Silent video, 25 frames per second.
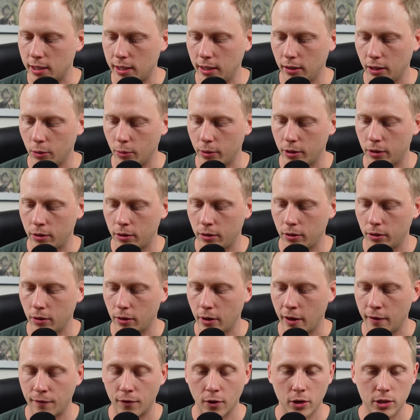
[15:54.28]
dealing with
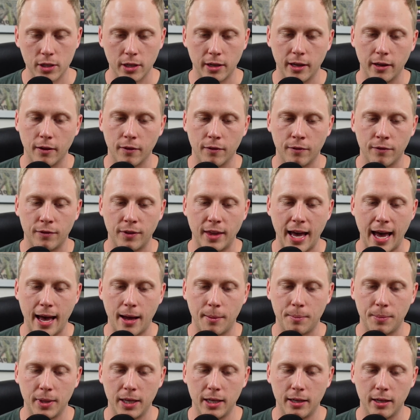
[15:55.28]
adversity of
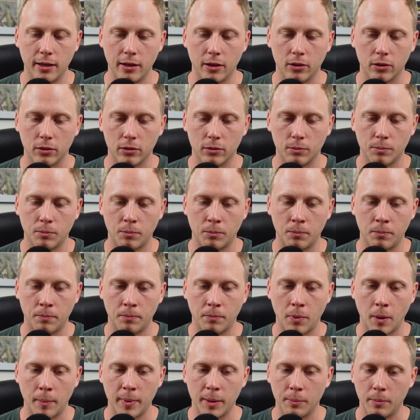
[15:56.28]
that being
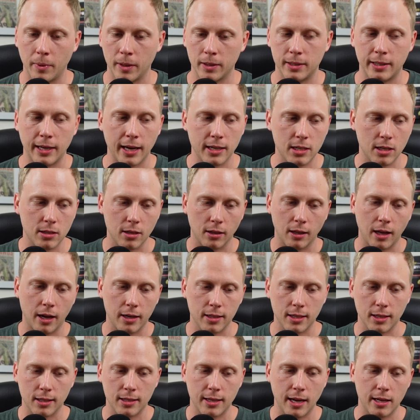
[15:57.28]
Texas, a lot of
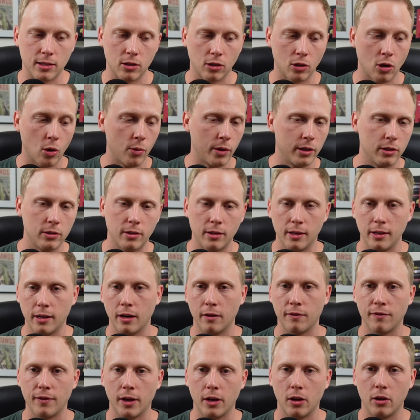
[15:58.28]
success to going into the
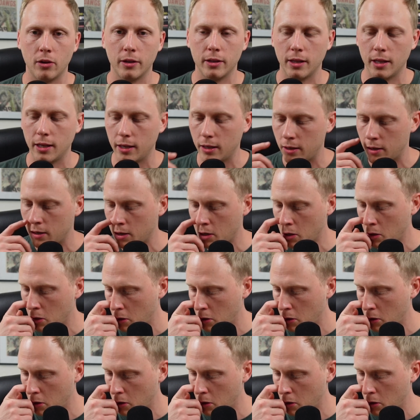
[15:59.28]
NFL, and then